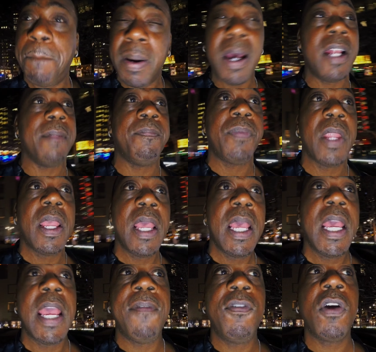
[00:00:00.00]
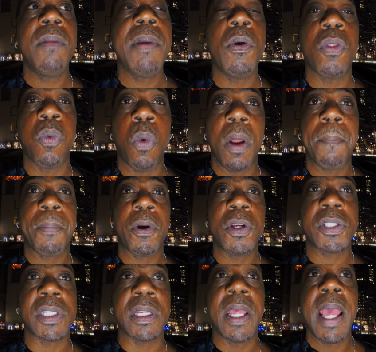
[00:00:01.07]
But if you're going to be with one
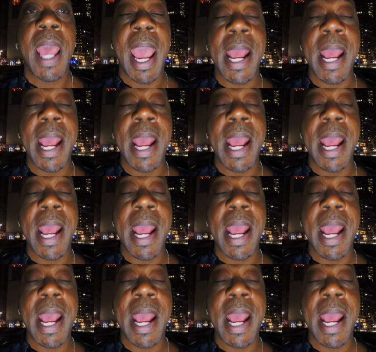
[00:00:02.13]
person